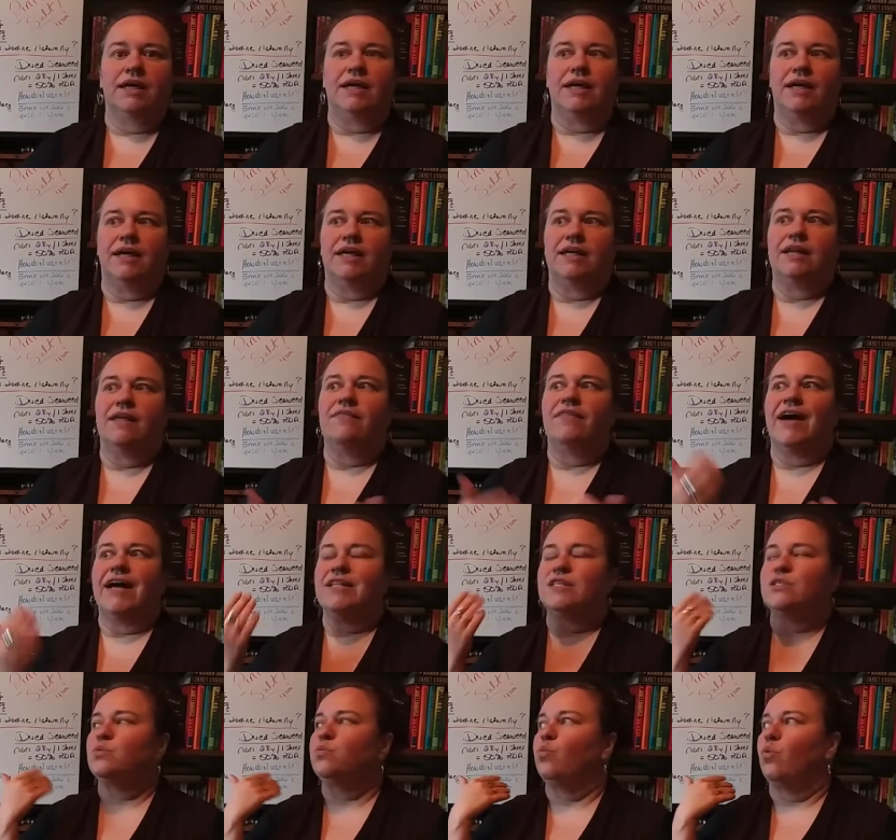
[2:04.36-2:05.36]
And
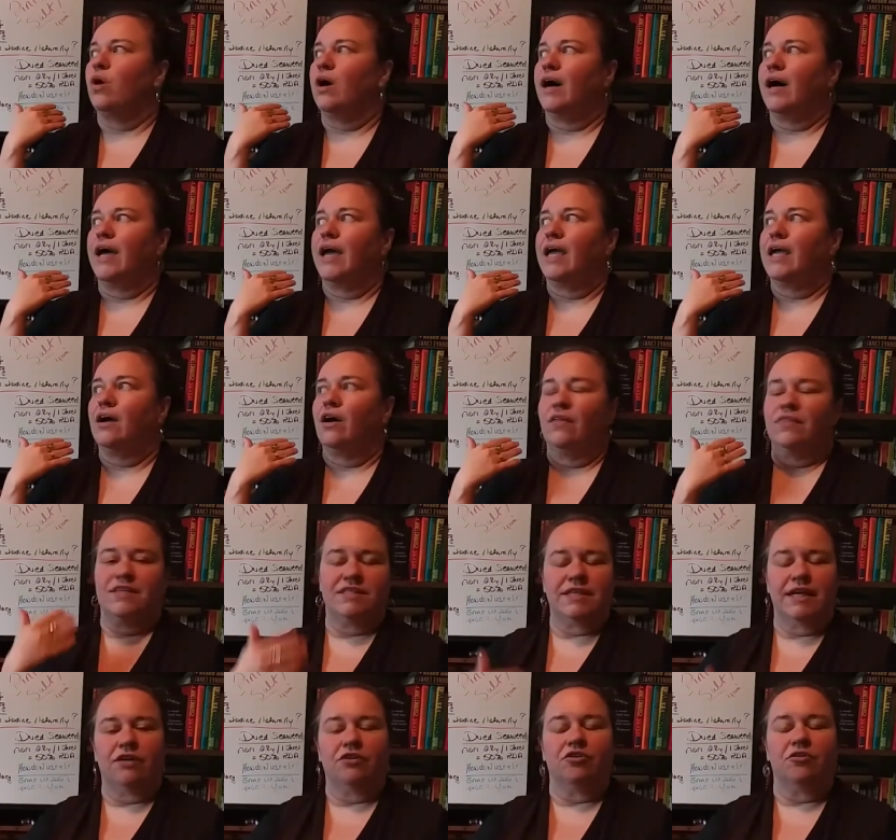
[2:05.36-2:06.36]
that's why on the
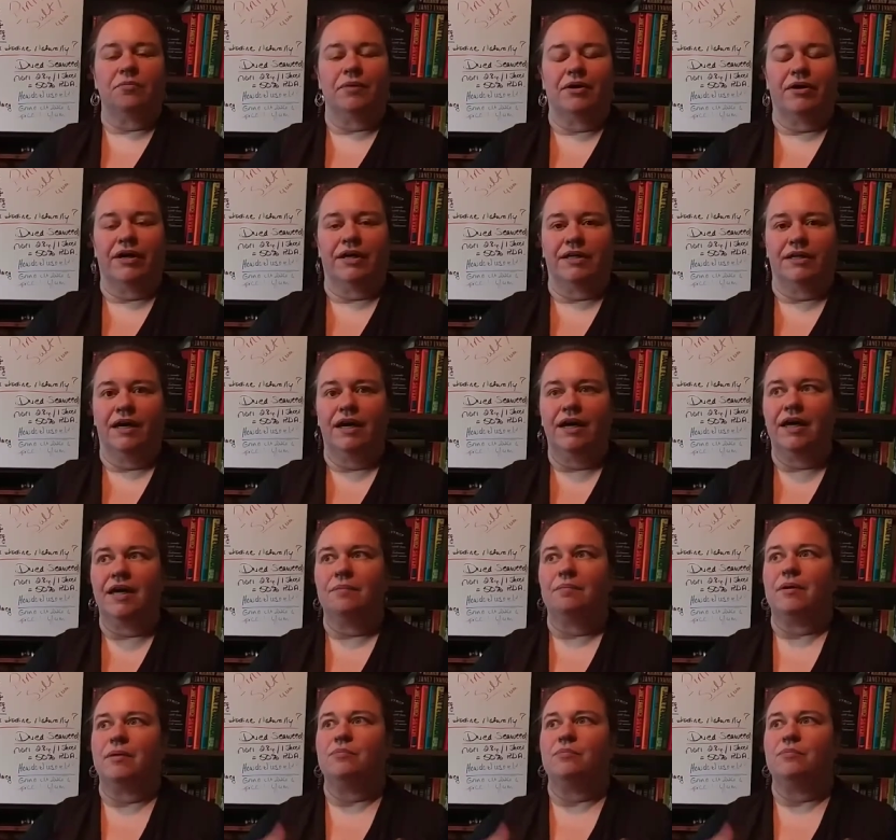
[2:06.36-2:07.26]
standard American diet,